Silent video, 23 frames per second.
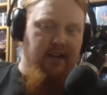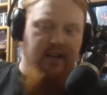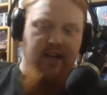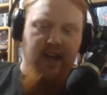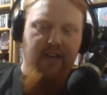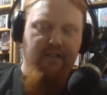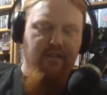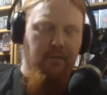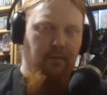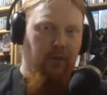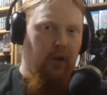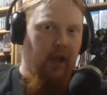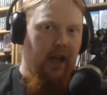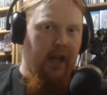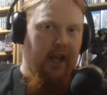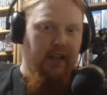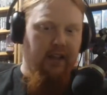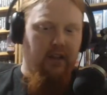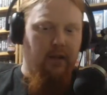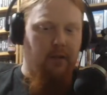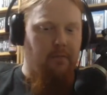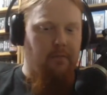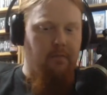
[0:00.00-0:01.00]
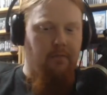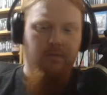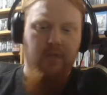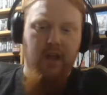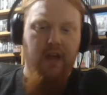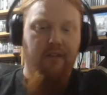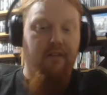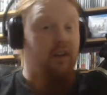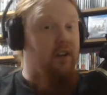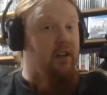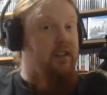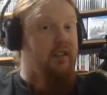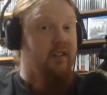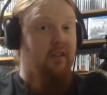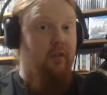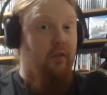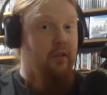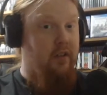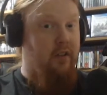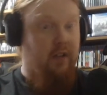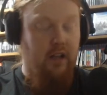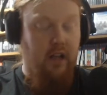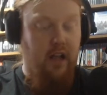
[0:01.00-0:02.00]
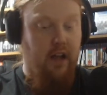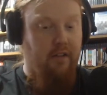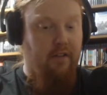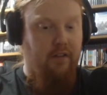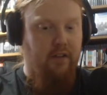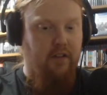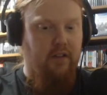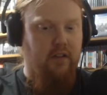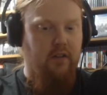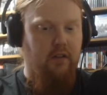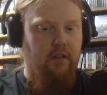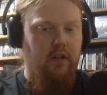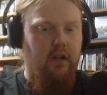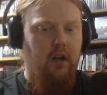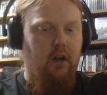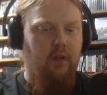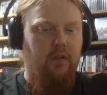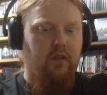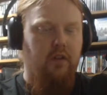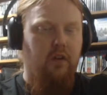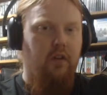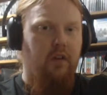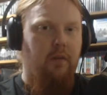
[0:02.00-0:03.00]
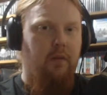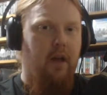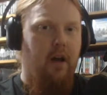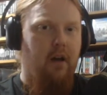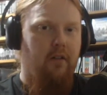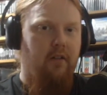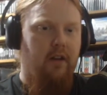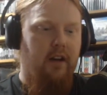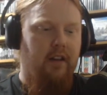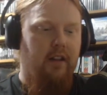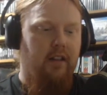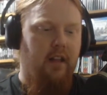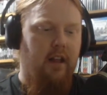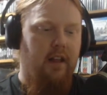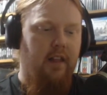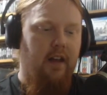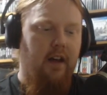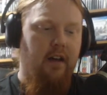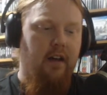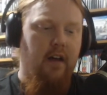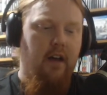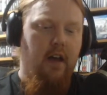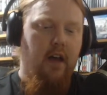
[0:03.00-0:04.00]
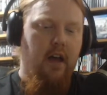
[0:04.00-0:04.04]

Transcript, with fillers: Never played them, never sort uh, you know sort them out or anything like that.